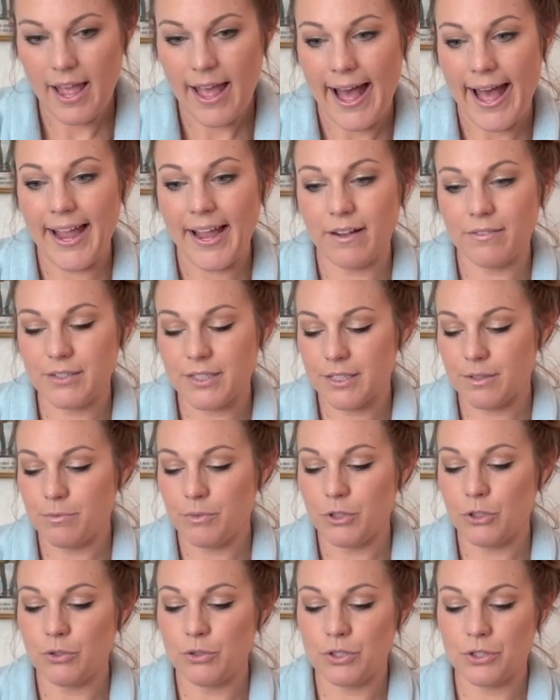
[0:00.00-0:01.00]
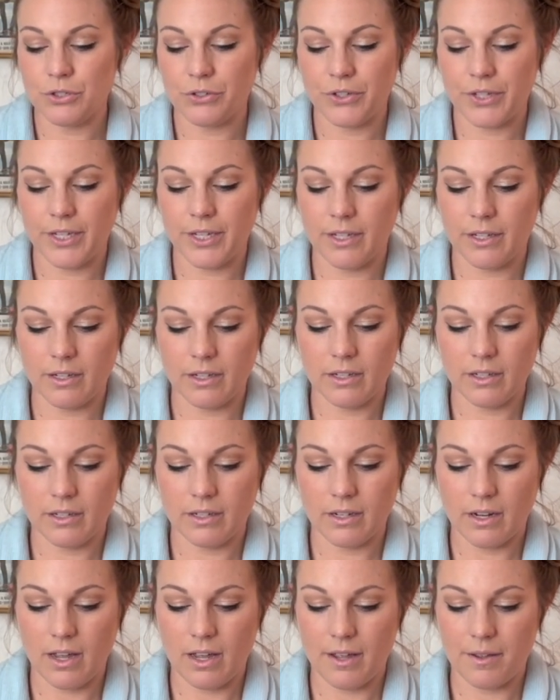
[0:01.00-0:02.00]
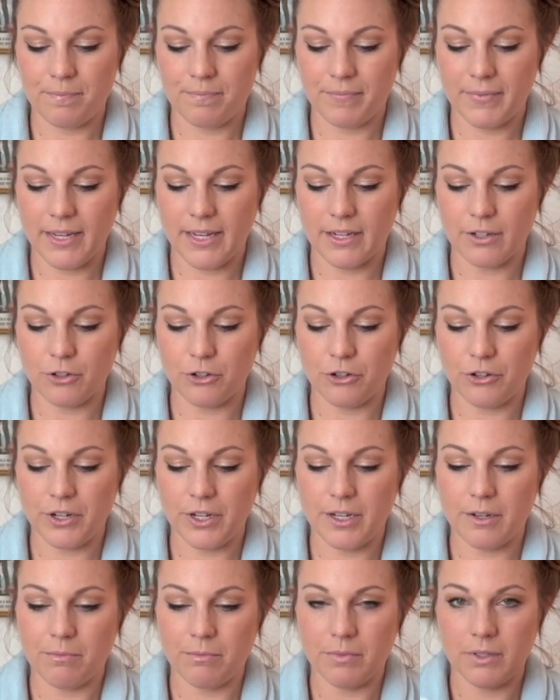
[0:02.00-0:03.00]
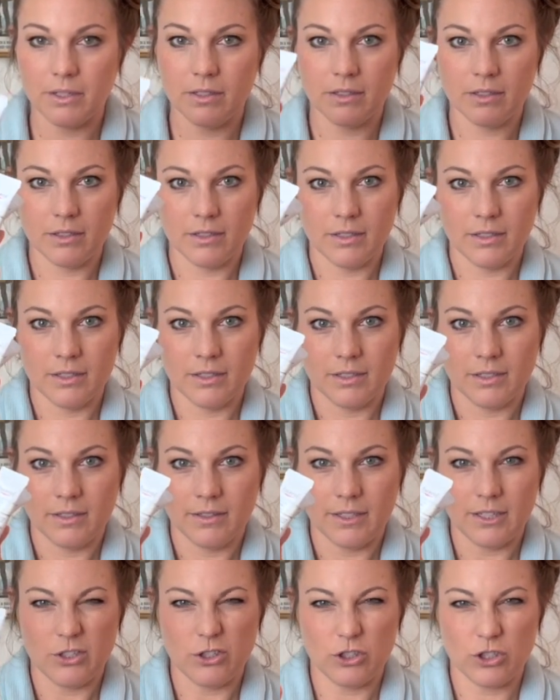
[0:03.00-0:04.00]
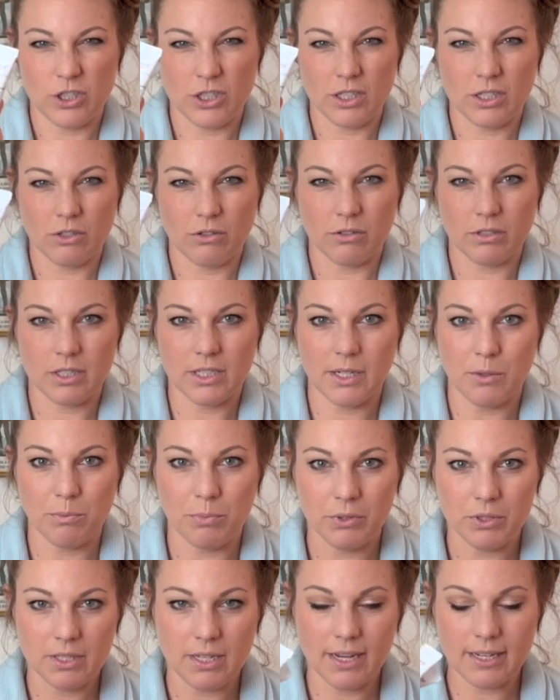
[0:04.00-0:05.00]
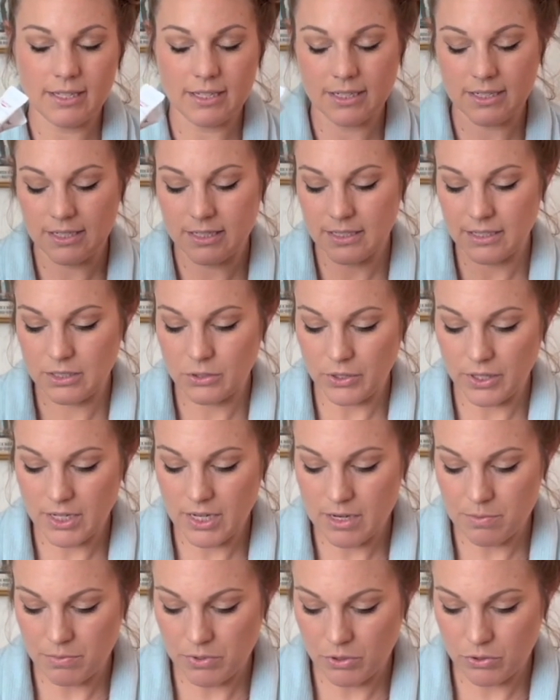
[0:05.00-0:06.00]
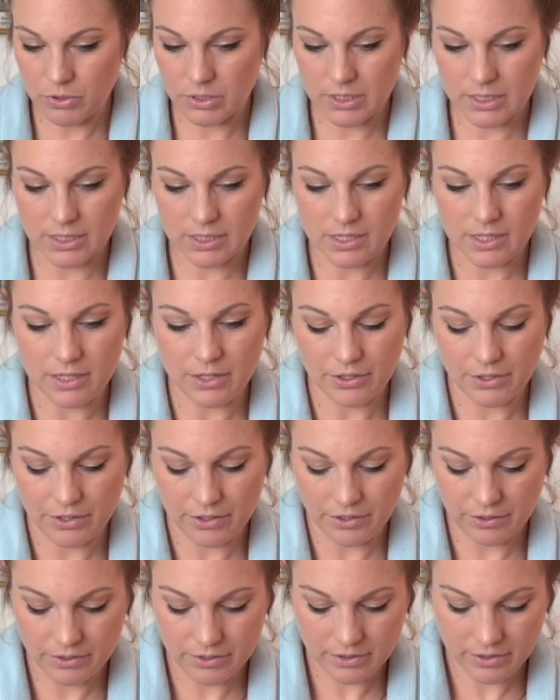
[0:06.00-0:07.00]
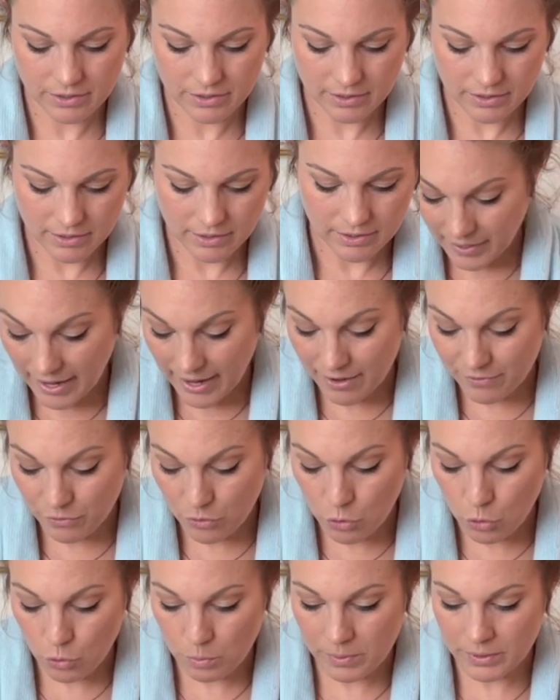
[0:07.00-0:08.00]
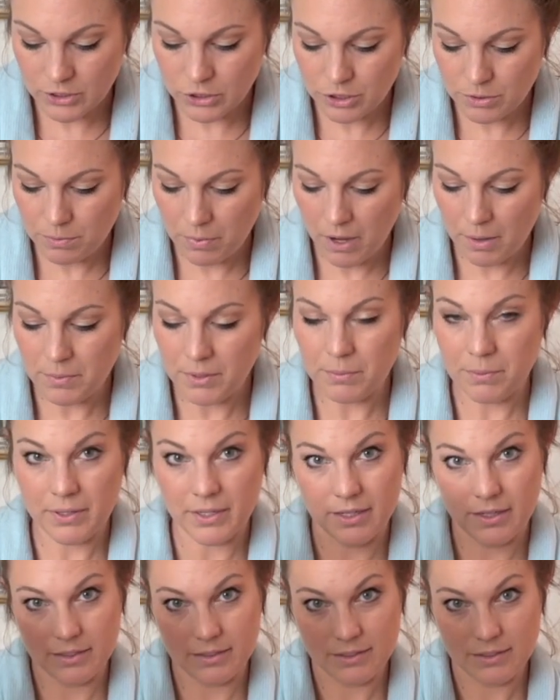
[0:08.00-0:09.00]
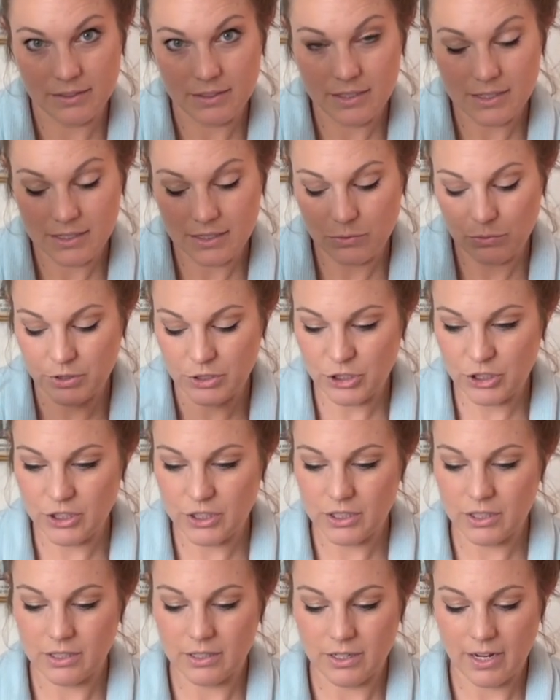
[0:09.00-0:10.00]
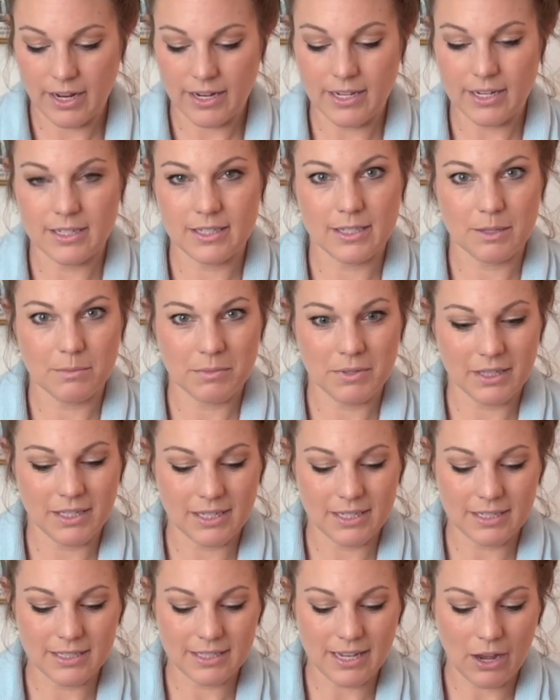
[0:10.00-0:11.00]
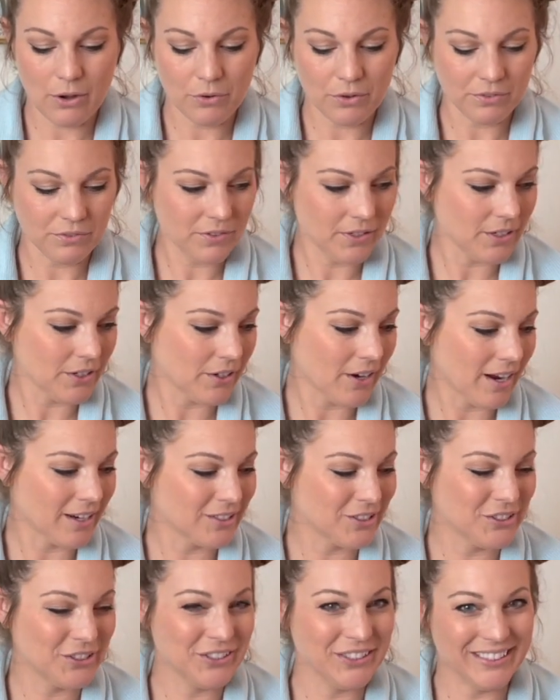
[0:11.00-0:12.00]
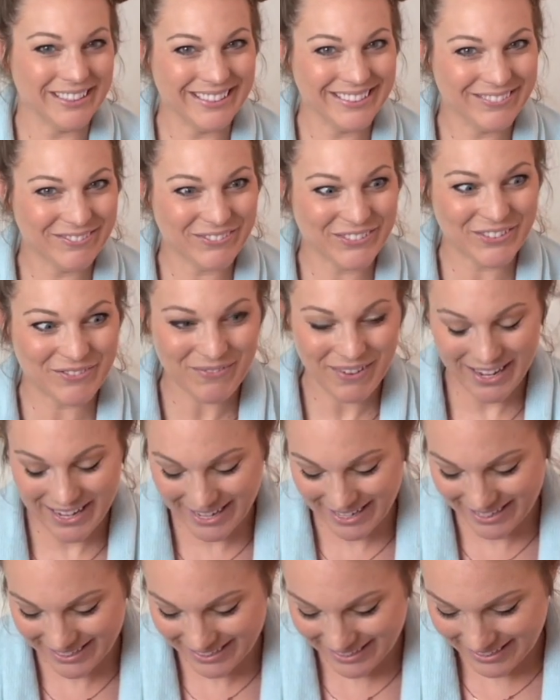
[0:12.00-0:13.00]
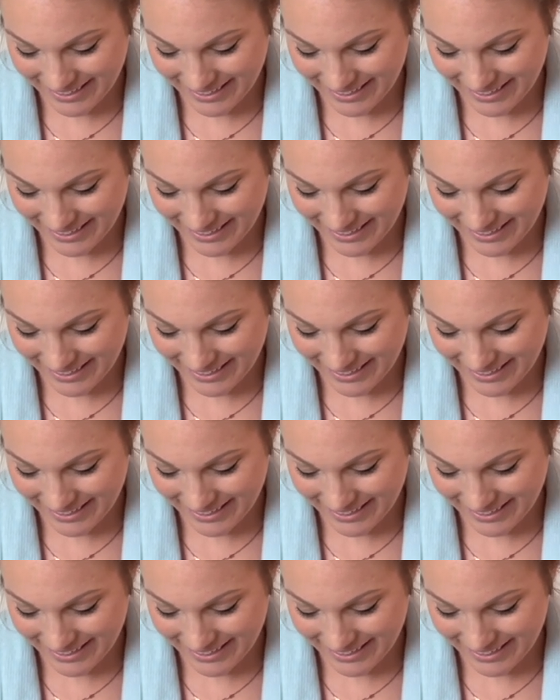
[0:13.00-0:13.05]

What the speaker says: I have some Eucerin hand cream. These are just little sample sizes. So I keep those in here. I have a whole bunch of bobby pins, which I need some of these out of here actually for my